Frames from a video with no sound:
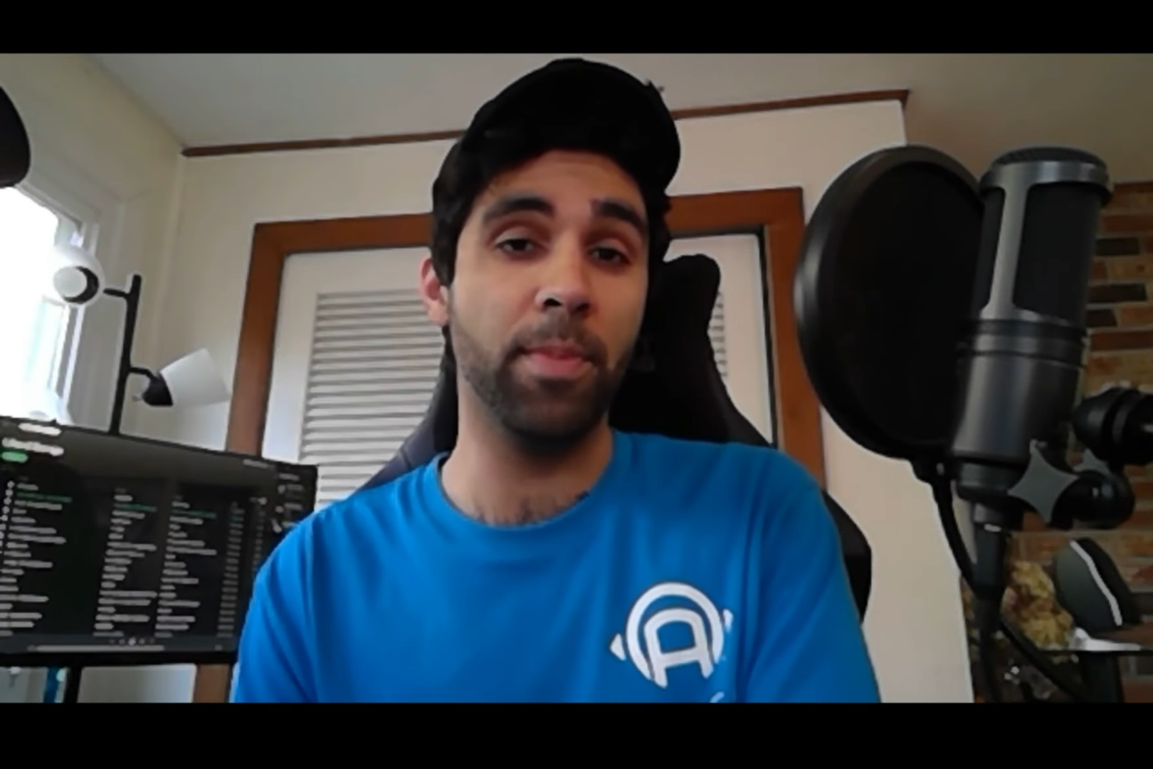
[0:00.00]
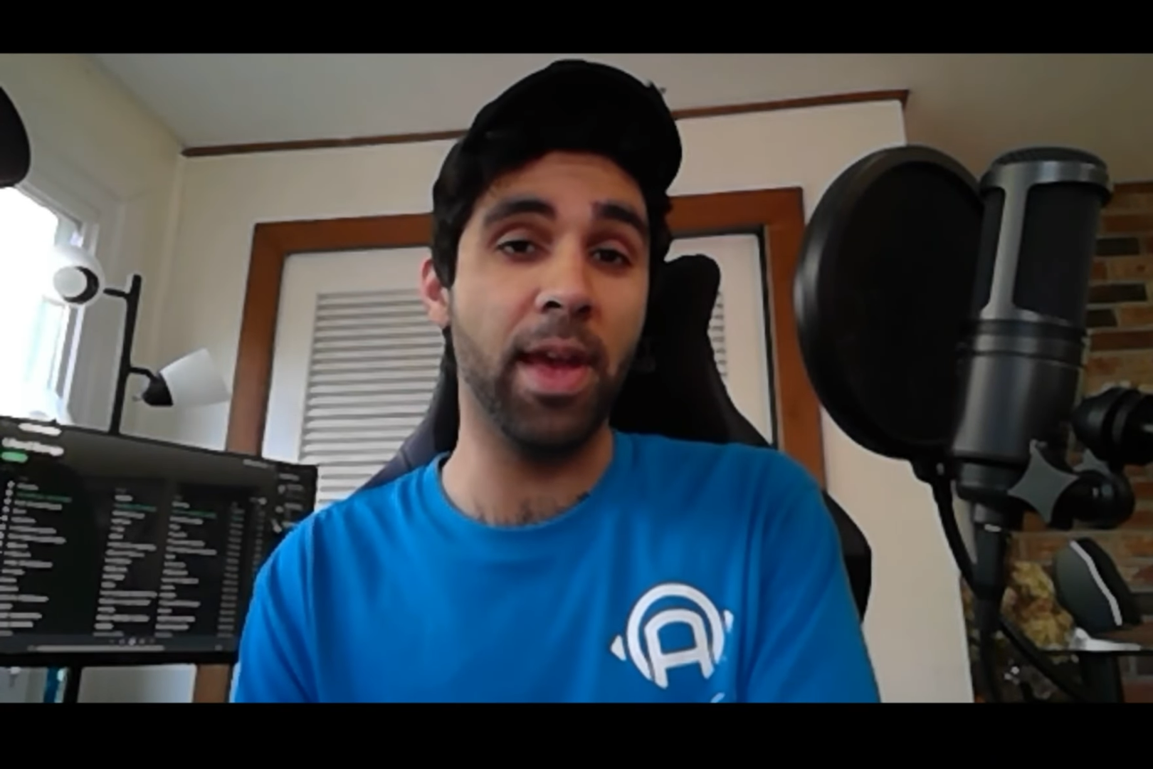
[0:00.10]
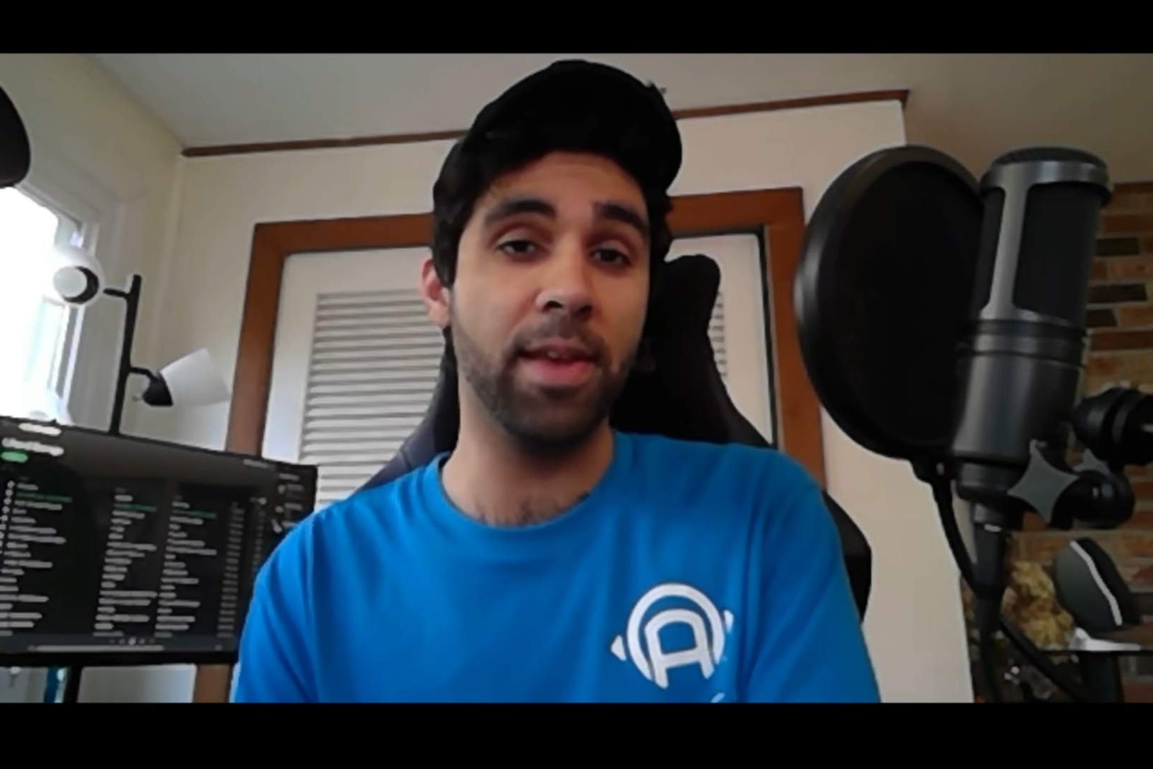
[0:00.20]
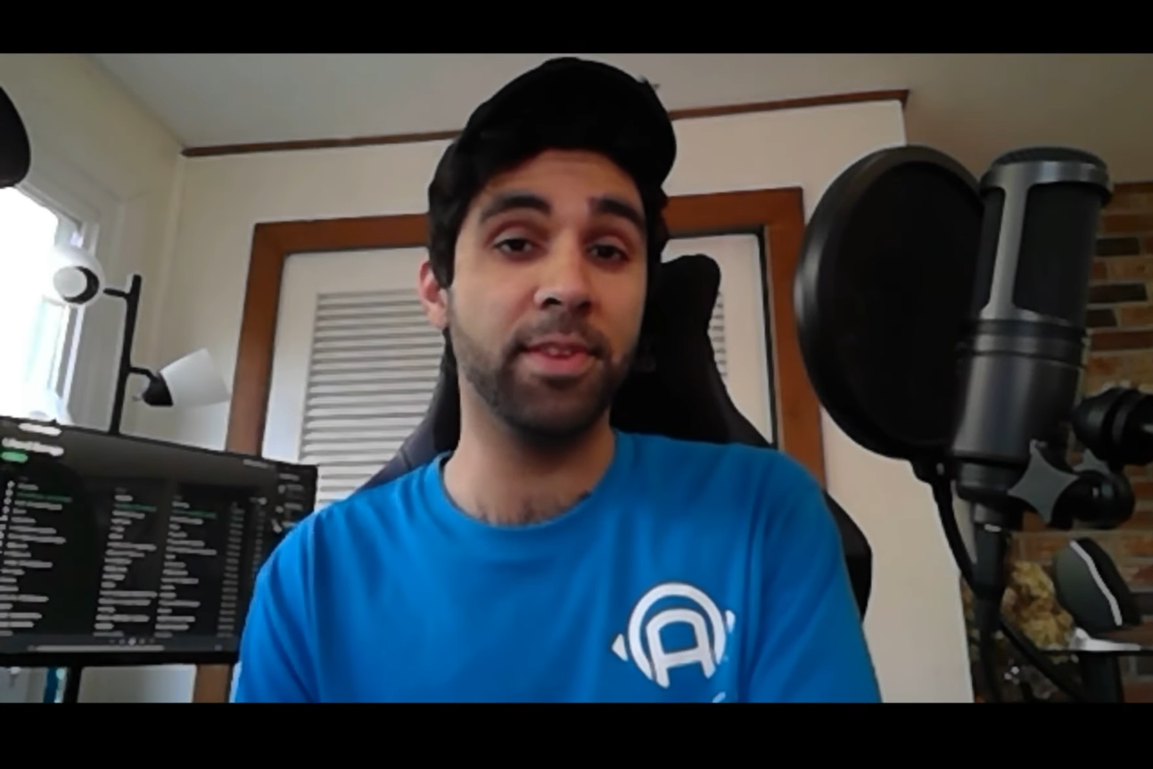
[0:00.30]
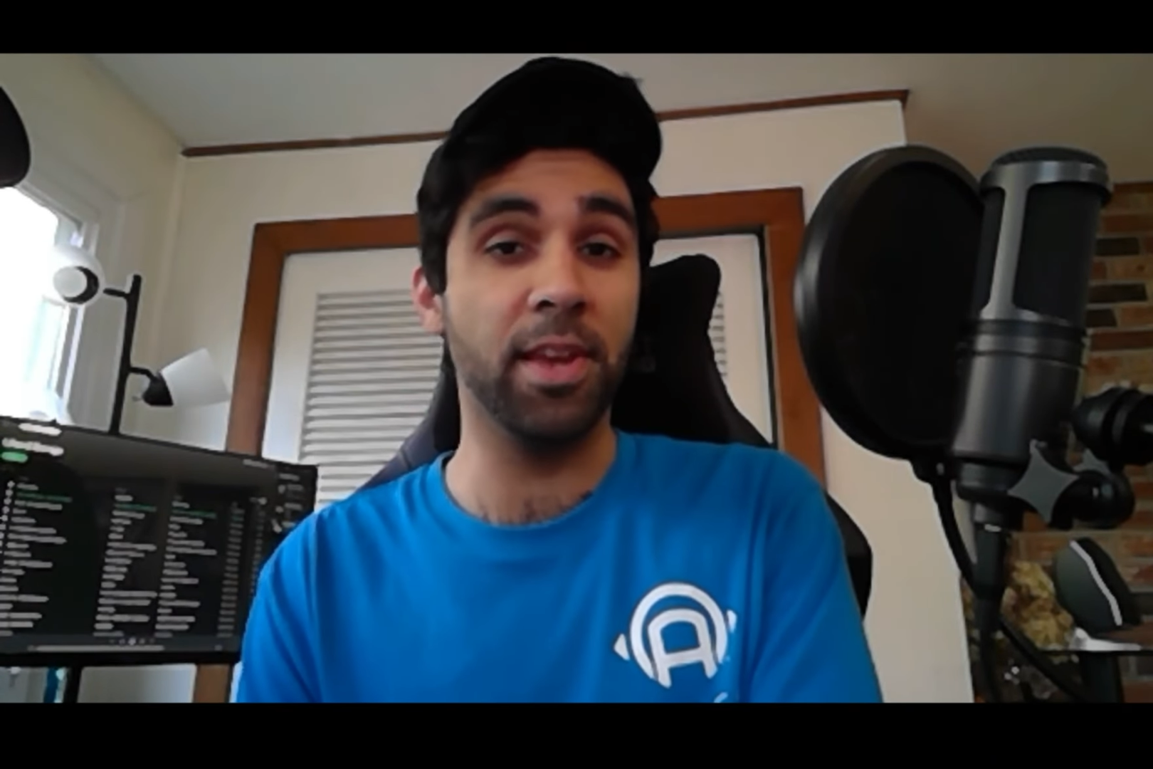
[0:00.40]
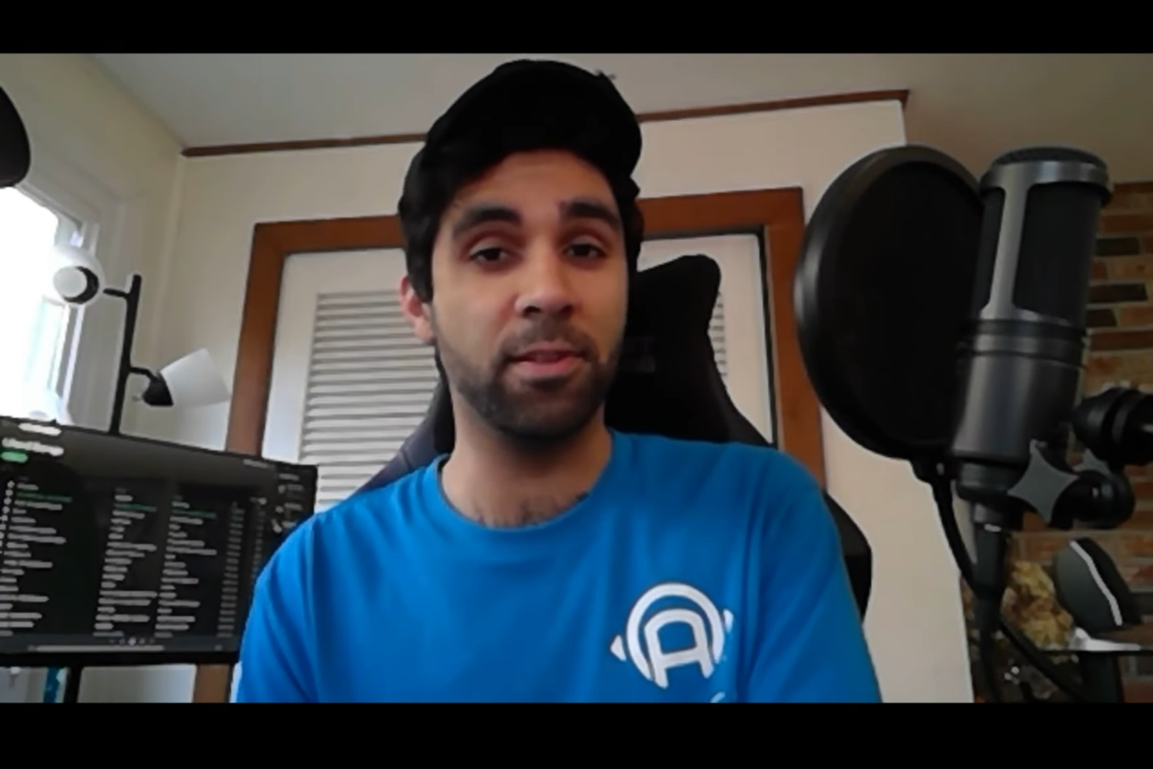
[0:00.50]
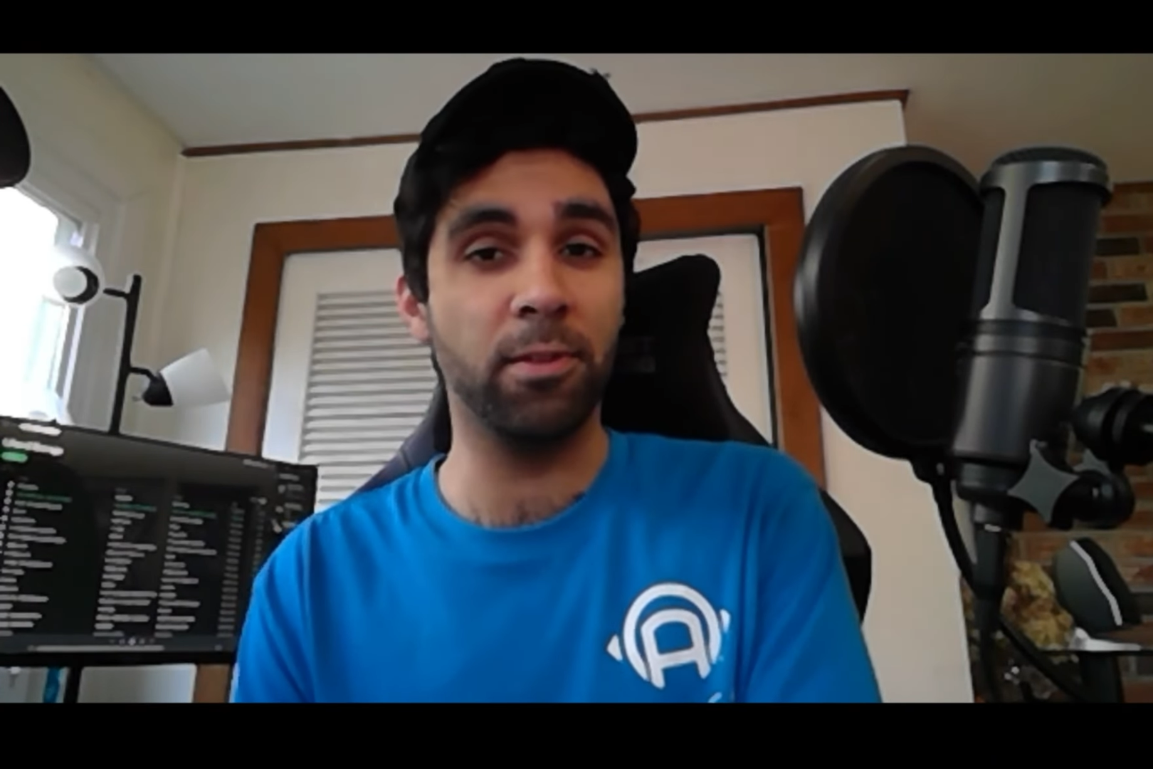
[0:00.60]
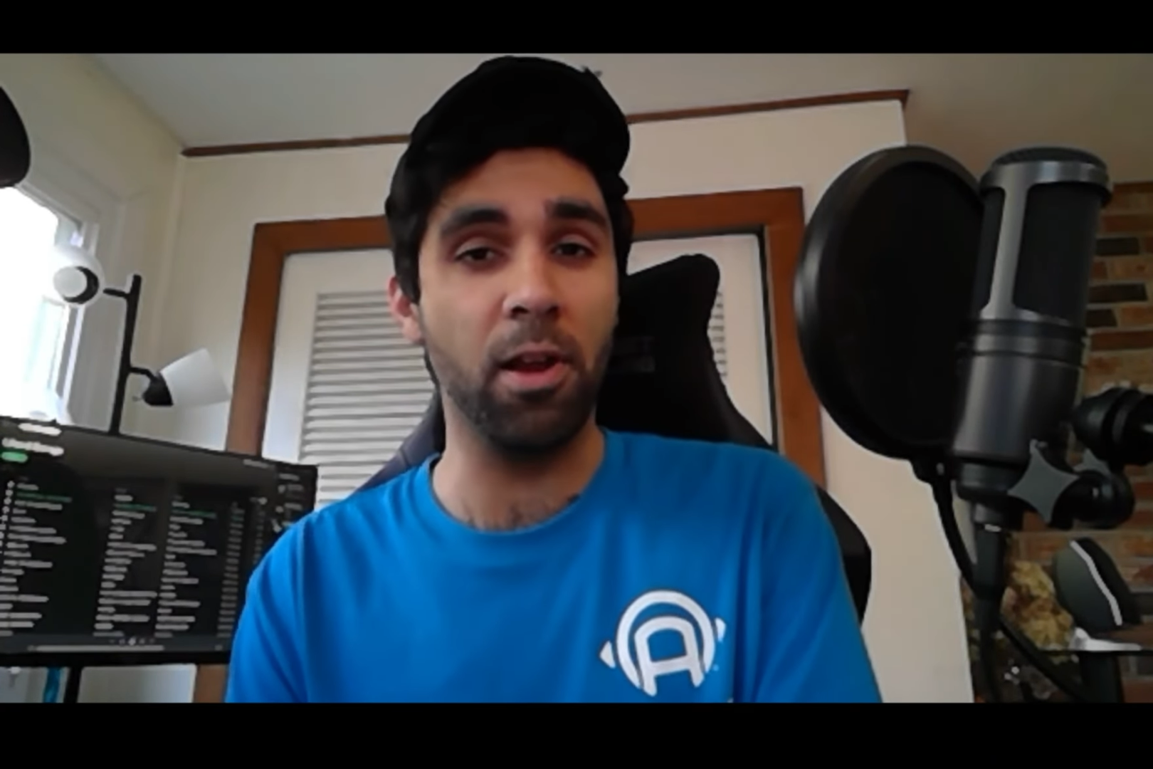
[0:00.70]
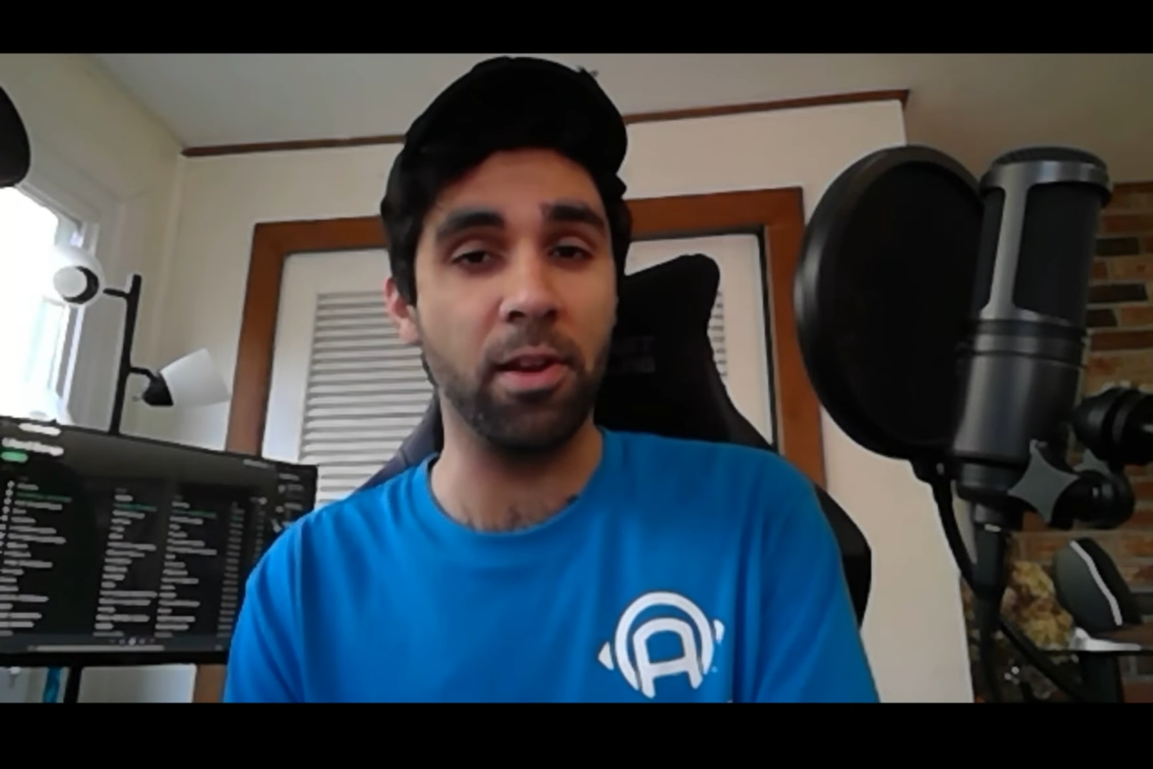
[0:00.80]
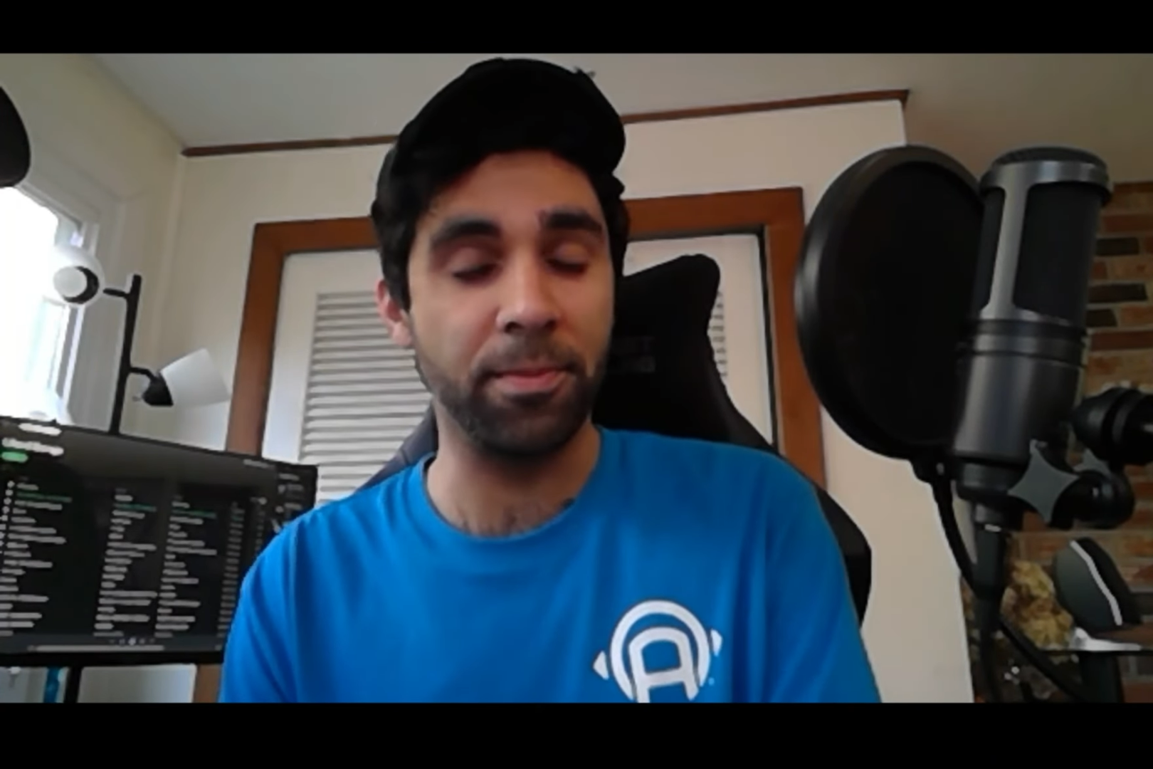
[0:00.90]
as Kent
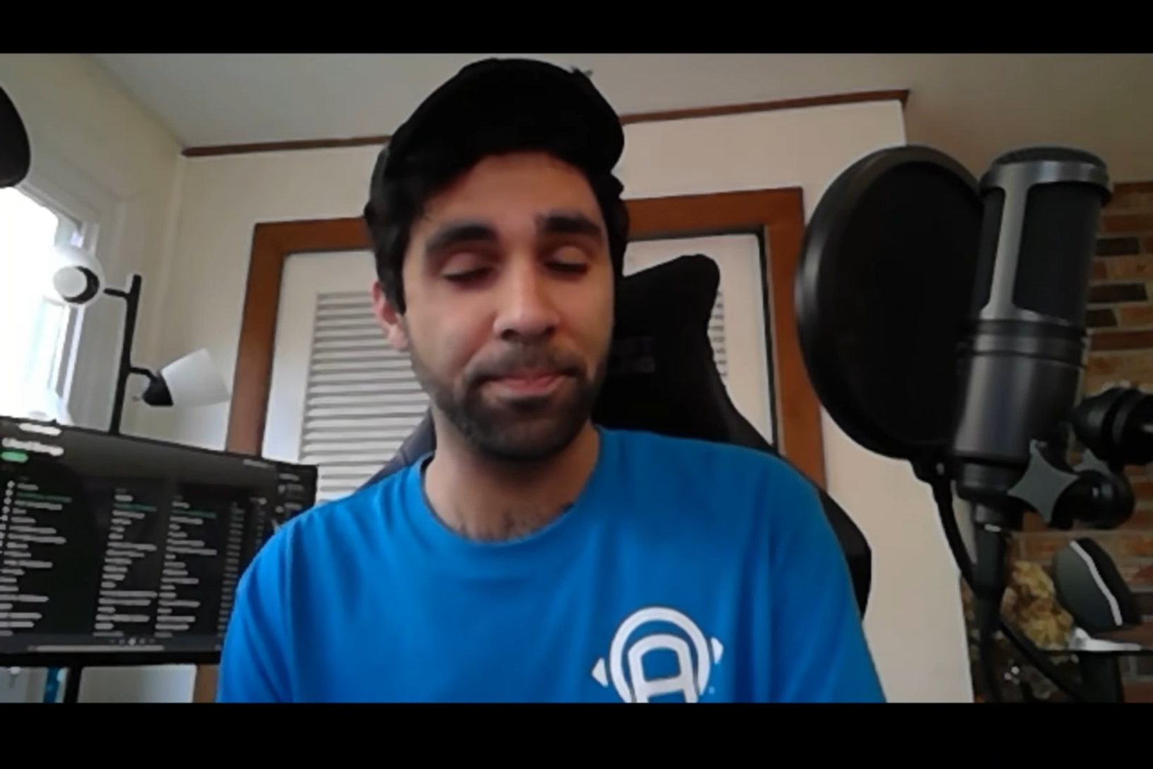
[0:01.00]
Clark.